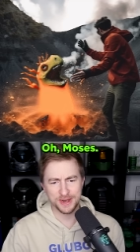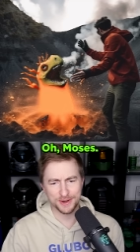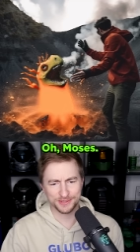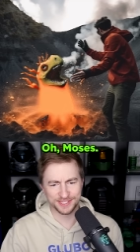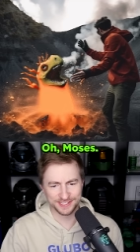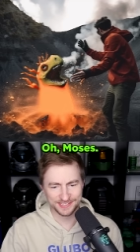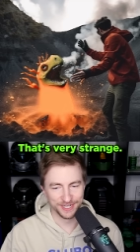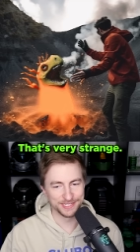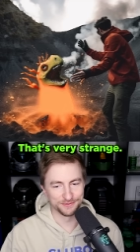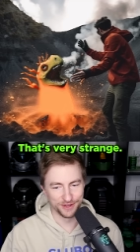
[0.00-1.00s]
Moses.
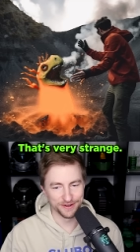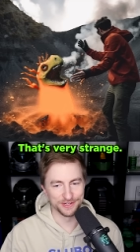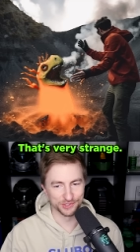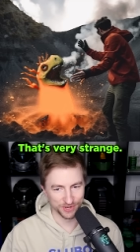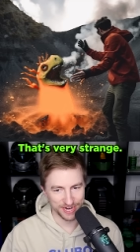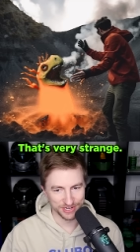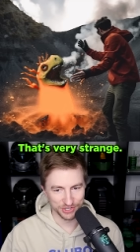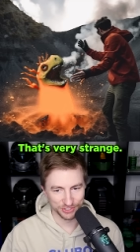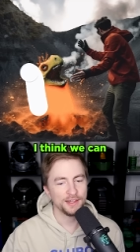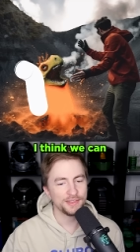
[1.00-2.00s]
That's very
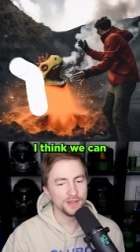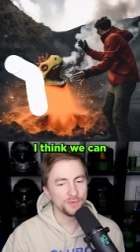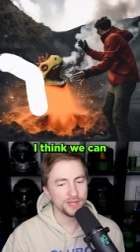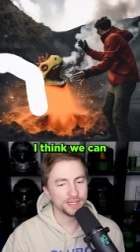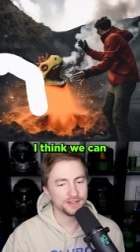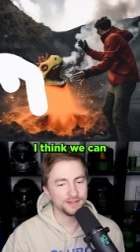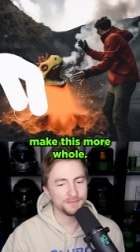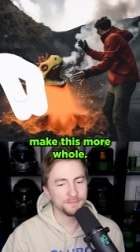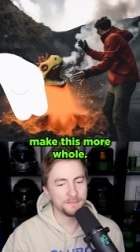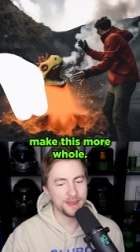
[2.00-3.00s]
strange. I think we can
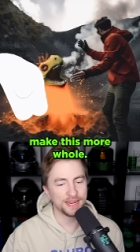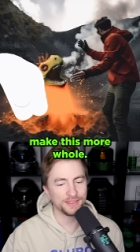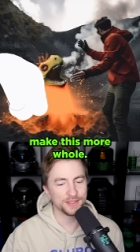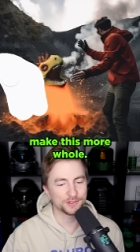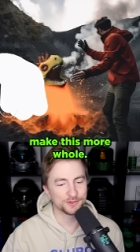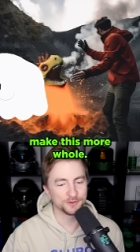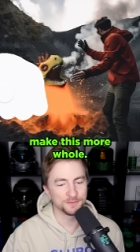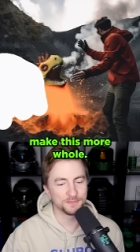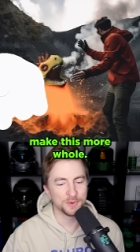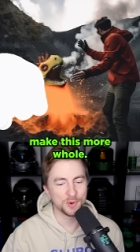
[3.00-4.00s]
make this
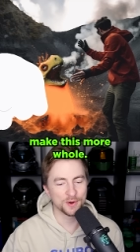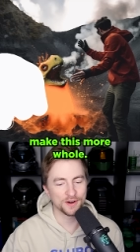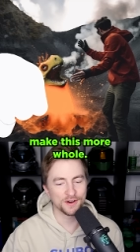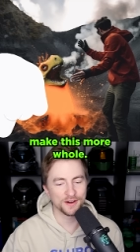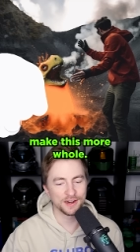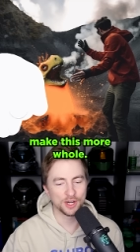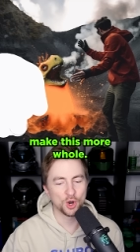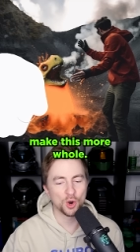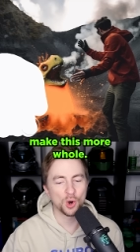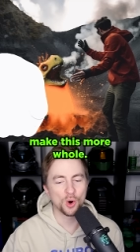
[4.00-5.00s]
more
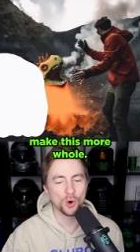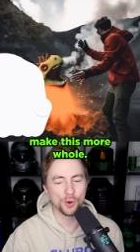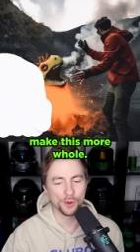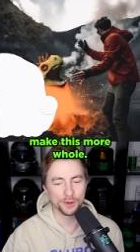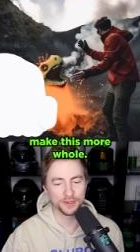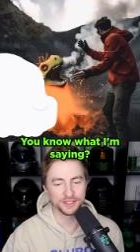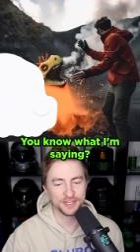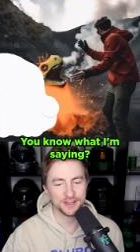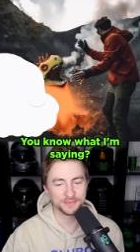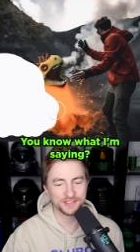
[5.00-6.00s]
whole. You
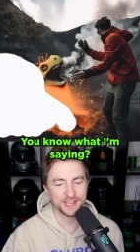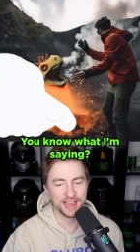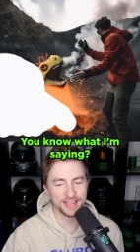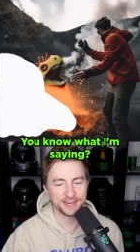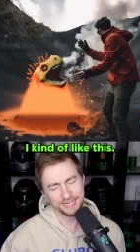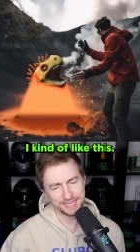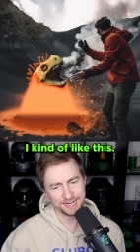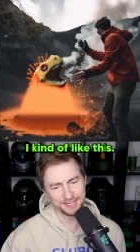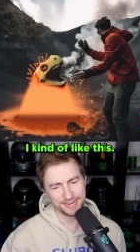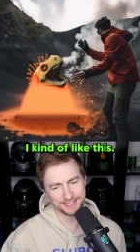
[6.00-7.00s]
know what I'm saying? I kind
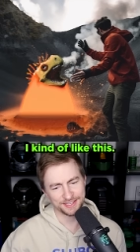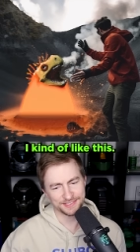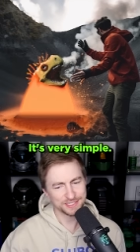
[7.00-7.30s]
like this.